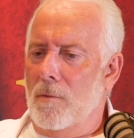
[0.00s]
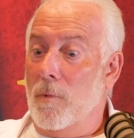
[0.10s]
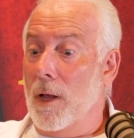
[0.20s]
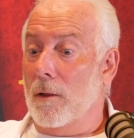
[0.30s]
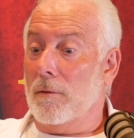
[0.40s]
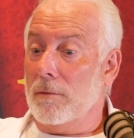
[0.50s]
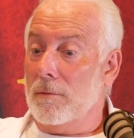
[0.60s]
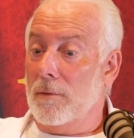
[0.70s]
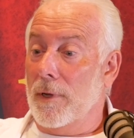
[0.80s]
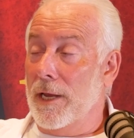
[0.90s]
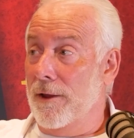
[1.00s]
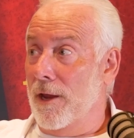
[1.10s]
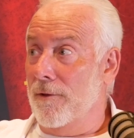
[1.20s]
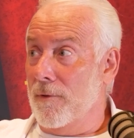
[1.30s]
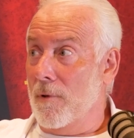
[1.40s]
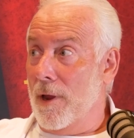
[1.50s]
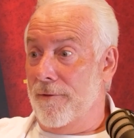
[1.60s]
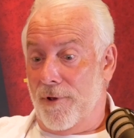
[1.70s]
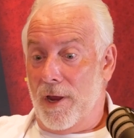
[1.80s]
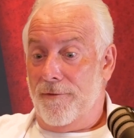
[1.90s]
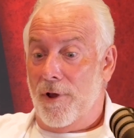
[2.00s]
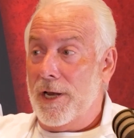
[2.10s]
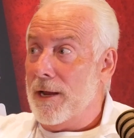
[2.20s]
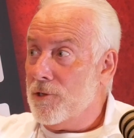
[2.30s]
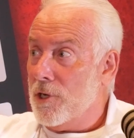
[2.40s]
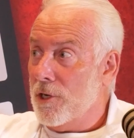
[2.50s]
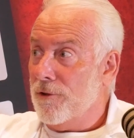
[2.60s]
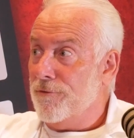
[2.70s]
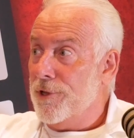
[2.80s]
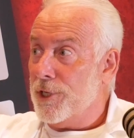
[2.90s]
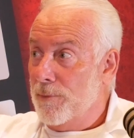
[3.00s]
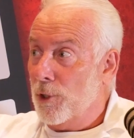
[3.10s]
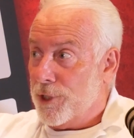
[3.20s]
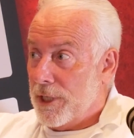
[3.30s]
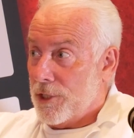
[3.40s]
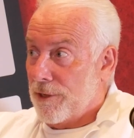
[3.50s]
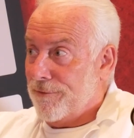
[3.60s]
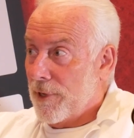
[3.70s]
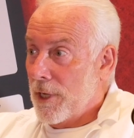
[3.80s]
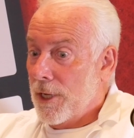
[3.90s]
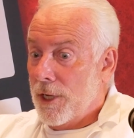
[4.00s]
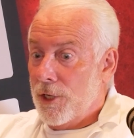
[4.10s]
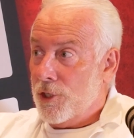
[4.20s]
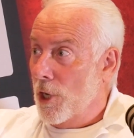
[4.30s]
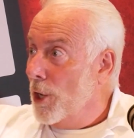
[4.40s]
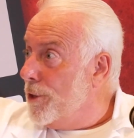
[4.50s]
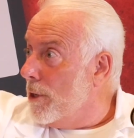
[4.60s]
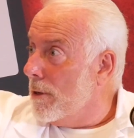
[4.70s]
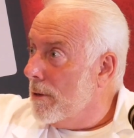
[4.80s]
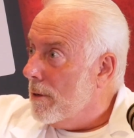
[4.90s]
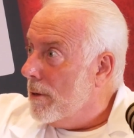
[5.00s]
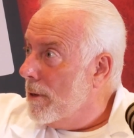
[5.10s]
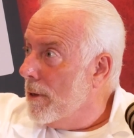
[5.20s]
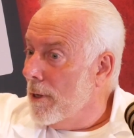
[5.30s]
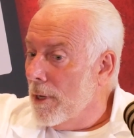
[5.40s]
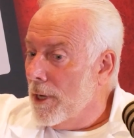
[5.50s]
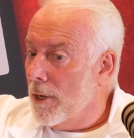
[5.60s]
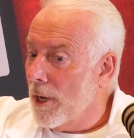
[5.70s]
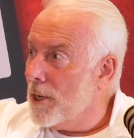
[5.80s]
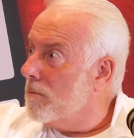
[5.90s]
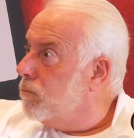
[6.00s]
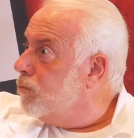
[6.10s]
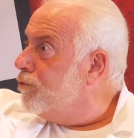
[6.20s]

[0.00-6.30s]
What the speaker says: Well, if I now start offering this multi stuff to other, I can...